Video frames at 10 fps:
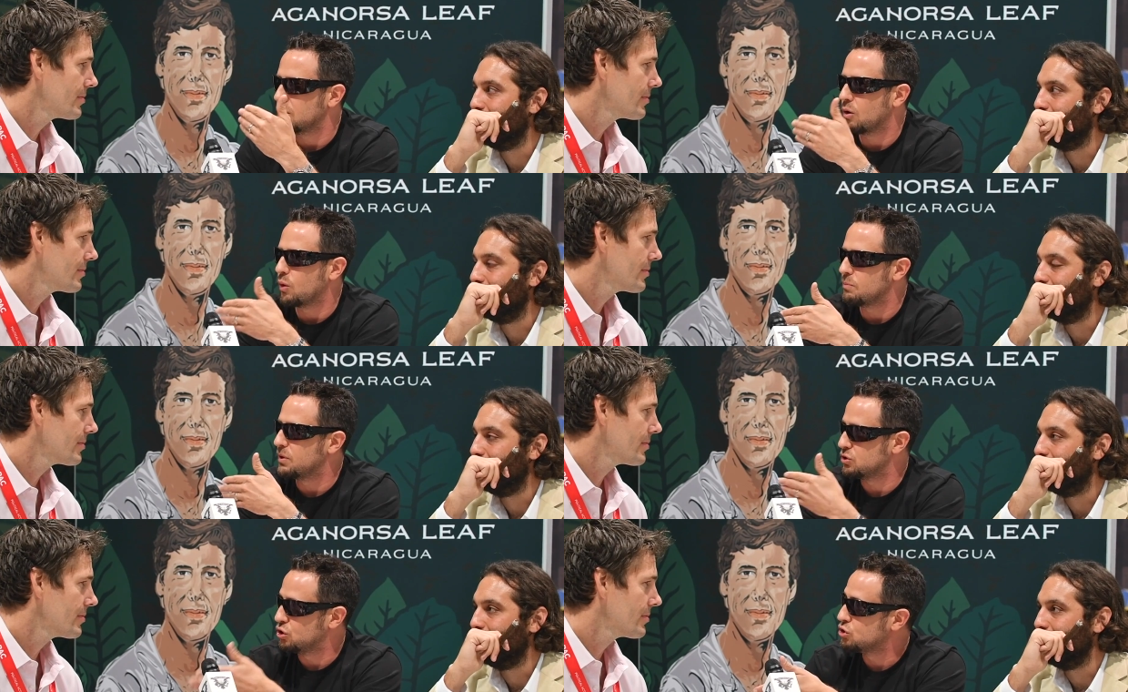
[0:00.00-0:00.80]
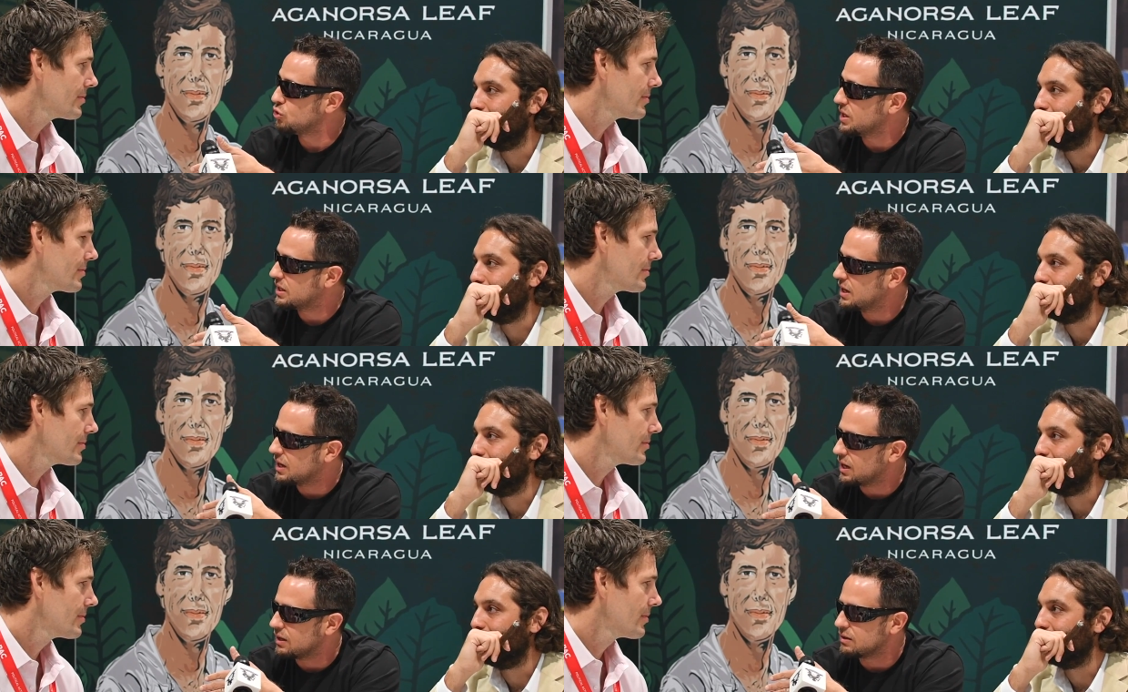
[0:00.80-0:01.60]
Speaker 1: you know what beers you're
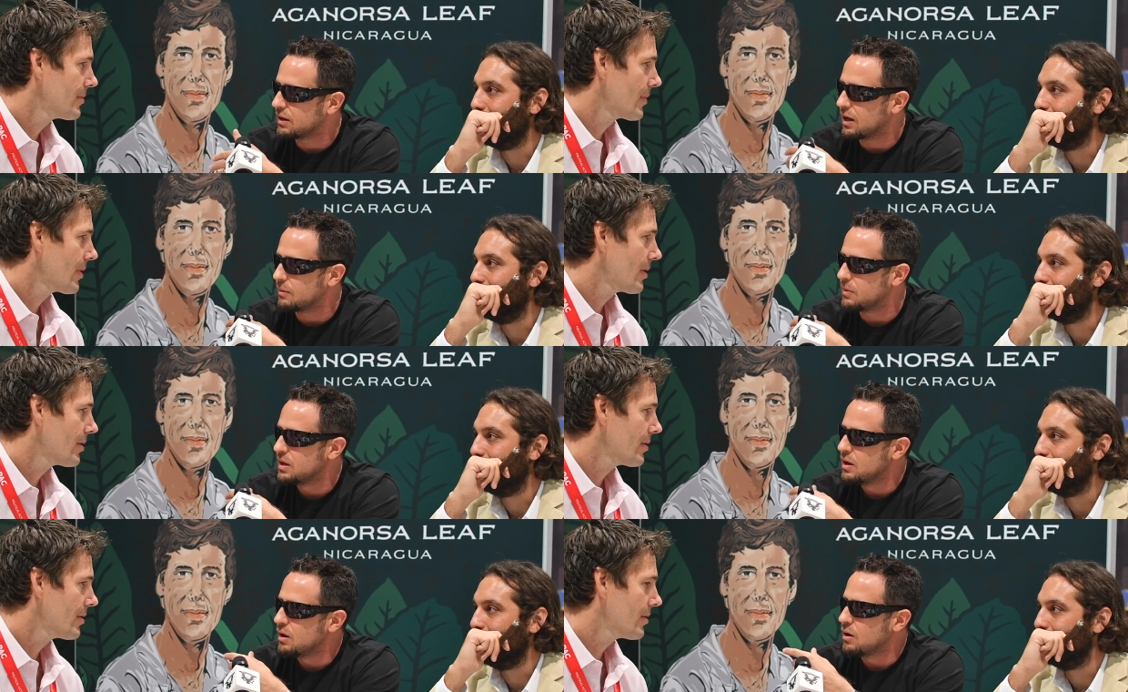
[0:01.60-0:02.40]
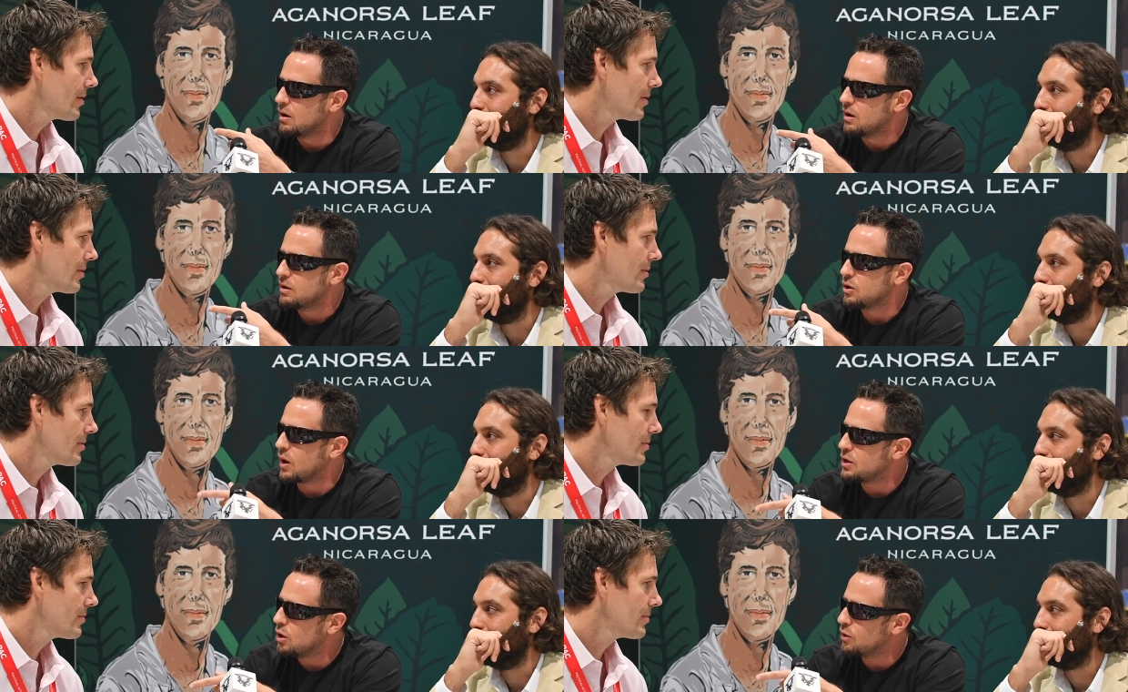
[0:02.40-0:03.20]
drinking and. Um, you know,
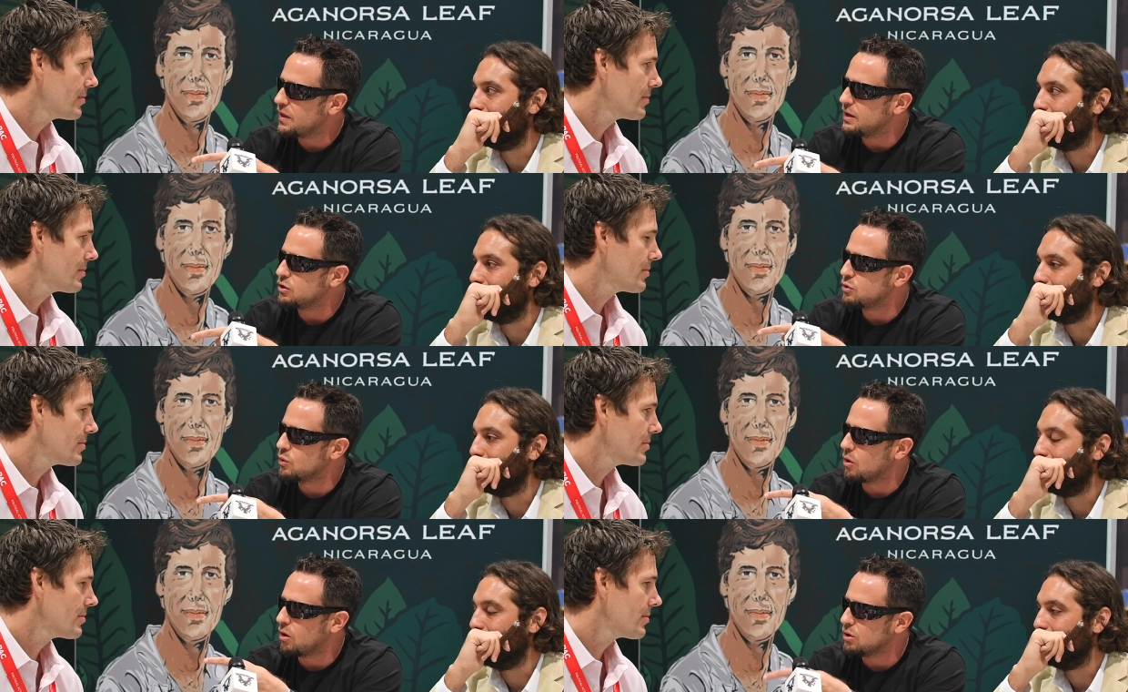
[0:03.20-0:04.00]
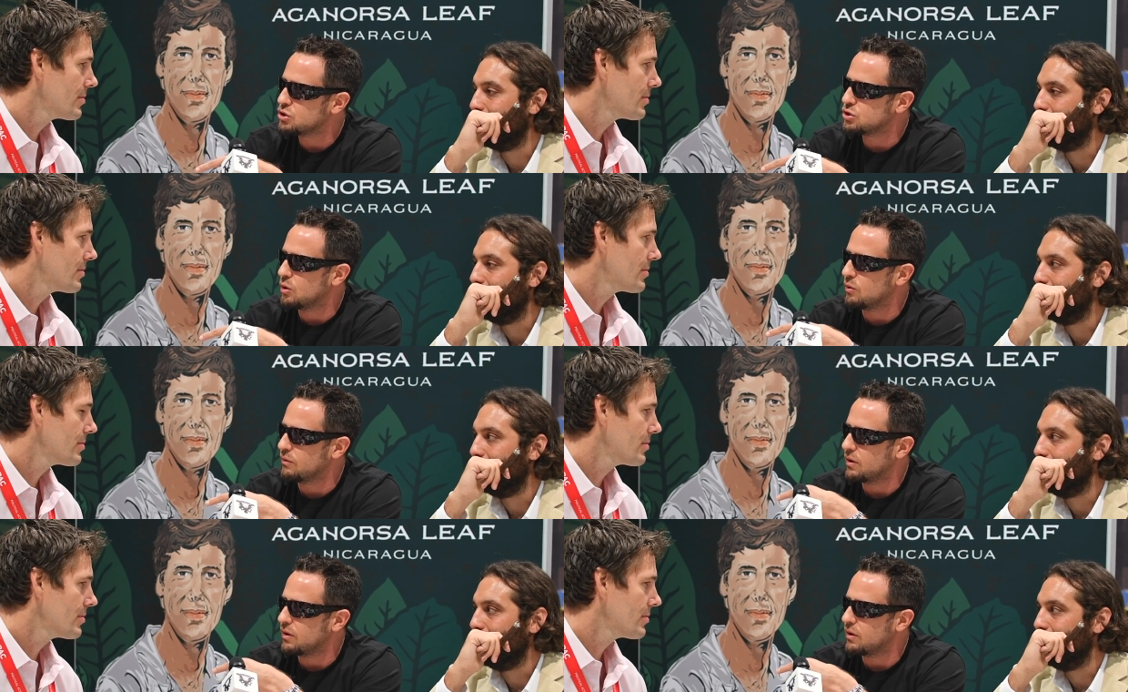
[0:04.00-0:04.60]
I know that you are also